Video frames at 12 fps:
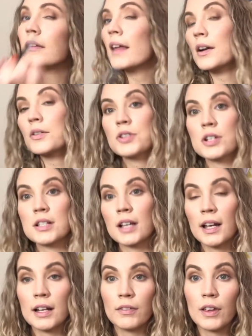That'll just
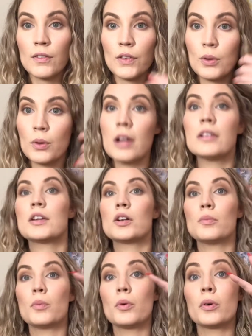kind of give you a
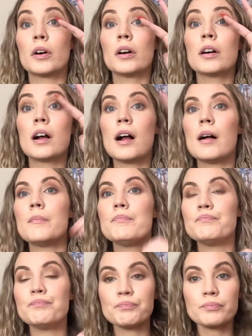little more
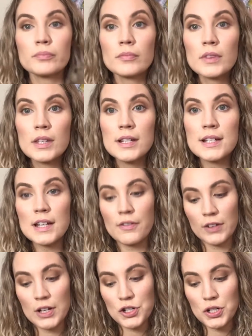
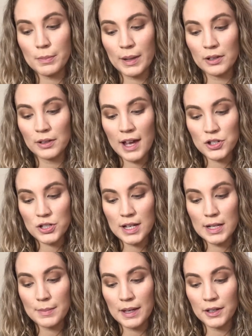definition by your lash
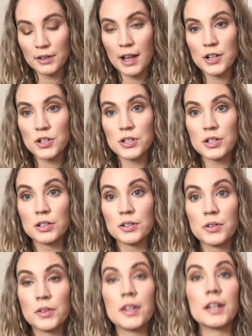line, make your lashes look a
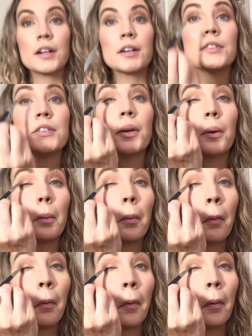little thicker too,